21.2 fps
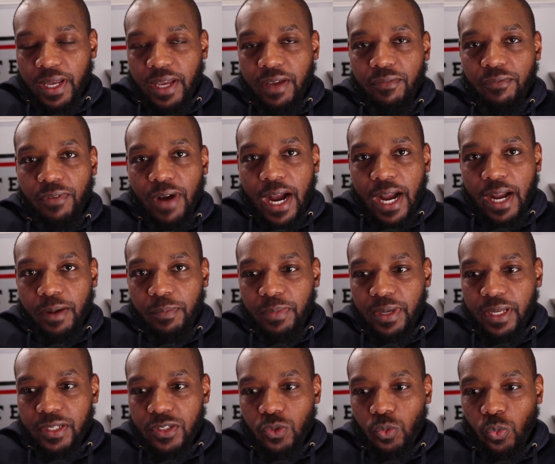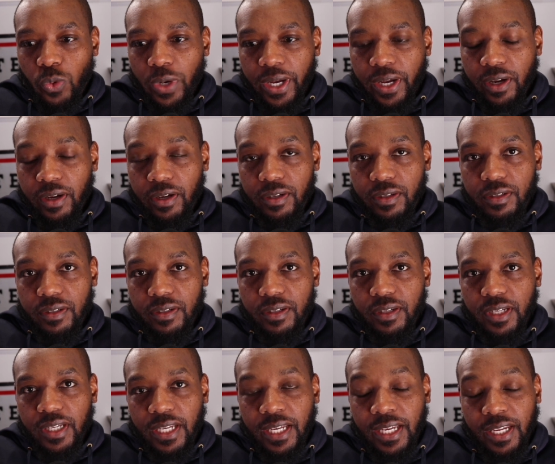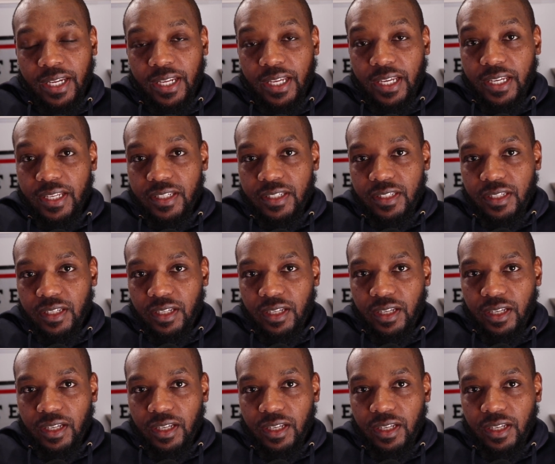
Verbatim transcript: environments where it is